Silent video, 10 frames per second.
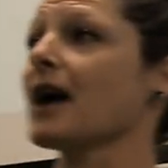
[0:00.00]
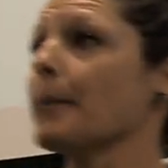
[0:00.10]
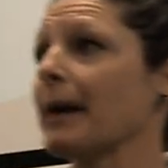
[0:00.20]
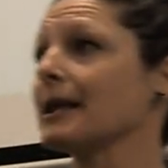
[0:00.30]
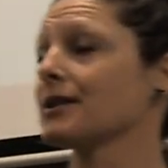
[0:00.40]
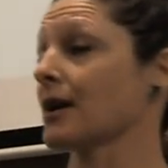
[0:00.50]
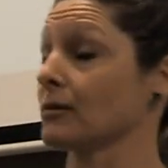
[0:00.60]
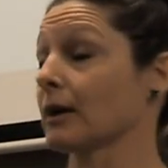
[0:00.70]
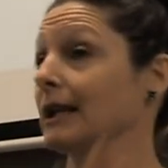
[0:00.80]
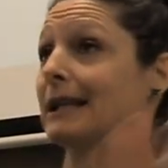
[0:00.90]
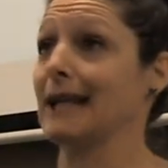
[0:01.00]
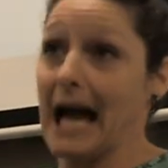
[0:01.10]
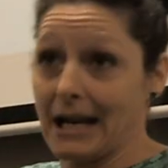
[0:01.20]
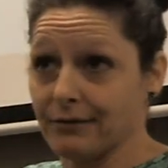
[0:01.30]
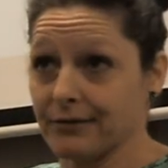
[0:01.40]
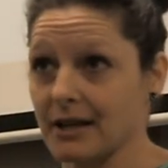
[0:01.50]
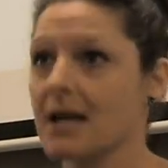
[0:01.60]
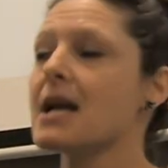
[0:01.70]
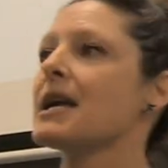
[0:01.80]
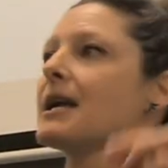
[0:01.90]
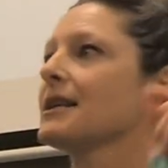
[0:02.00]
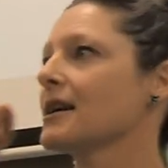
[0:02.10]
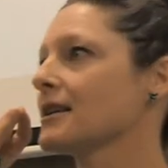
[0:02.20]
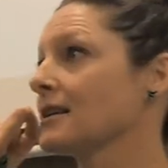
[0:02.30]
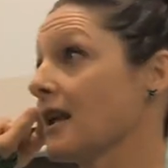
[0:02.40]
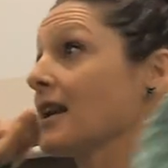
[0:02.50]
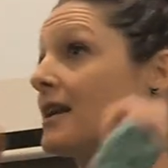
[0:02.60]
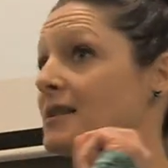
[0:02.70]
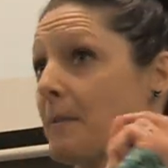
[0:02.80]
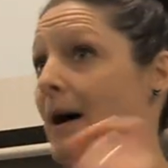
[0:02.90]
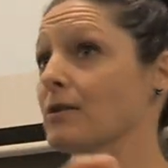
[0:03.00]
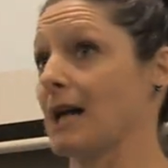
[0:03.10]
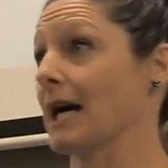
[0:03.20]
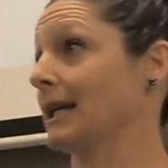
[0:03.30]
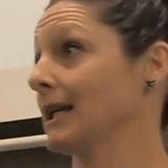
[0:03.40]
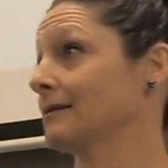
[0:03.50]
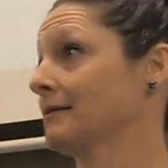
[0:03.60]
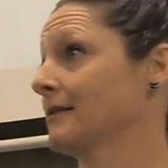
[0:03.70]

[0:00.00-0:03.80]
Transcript: not based on really life. It is it is about dying.